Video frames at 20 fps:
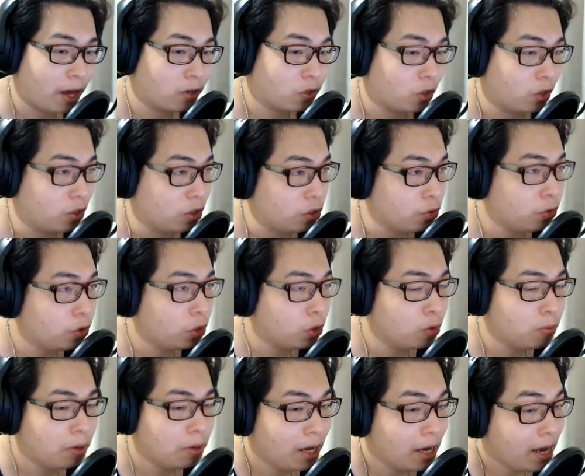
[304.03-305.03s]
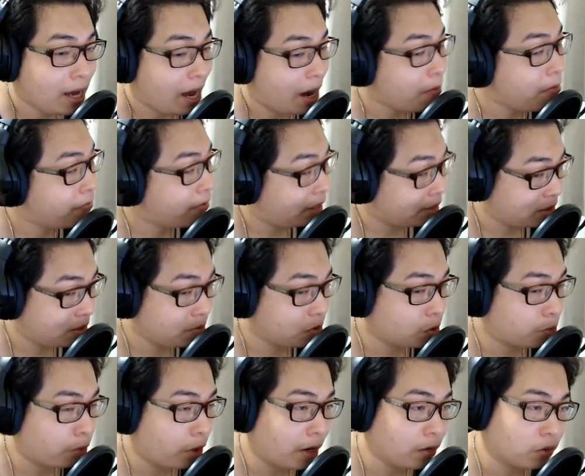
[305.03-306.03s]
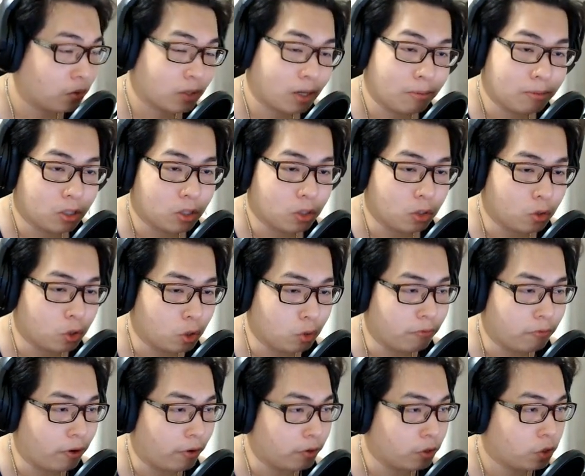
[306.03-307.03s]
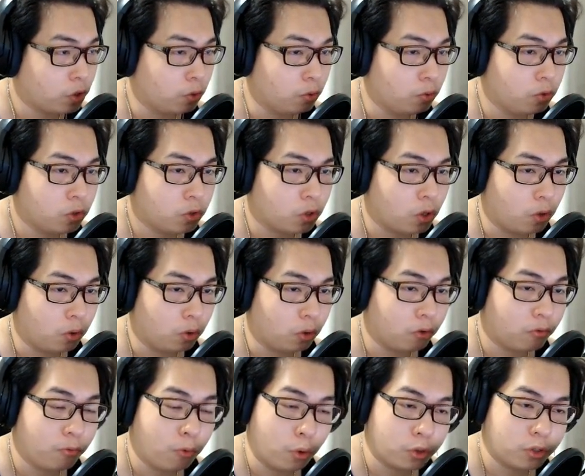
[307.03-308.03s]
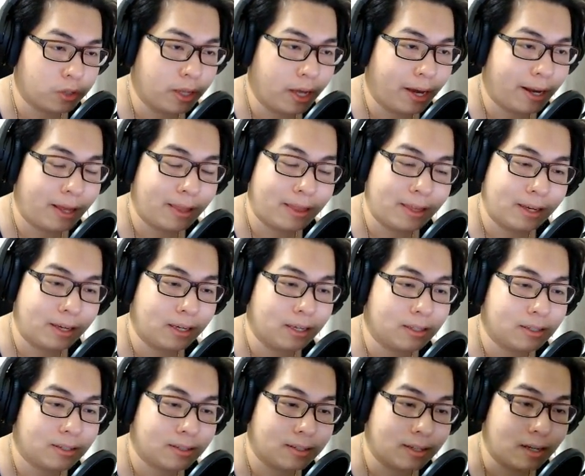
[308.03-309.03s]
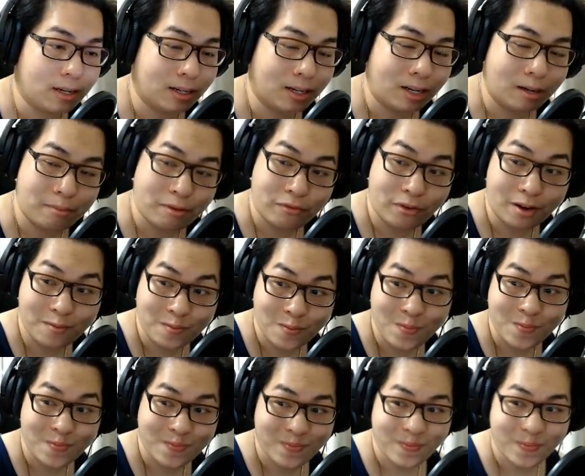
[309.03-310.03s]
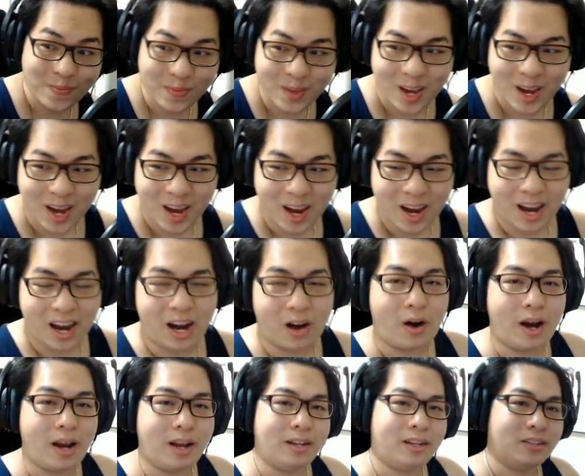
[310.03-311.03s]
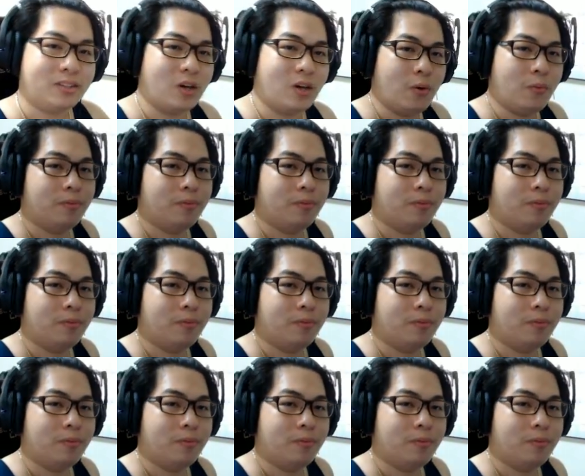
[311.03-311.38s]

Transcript: on YouTube. And we've got some surprises coming to YouTube very soon, so look forward to that. I think it's going to be fun. All right, let's go.